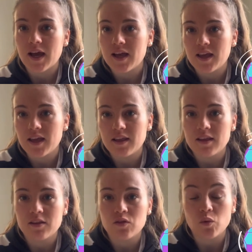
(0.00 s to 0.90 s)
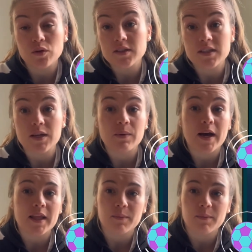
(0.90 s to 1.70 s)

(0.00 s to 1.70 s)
I don't see why the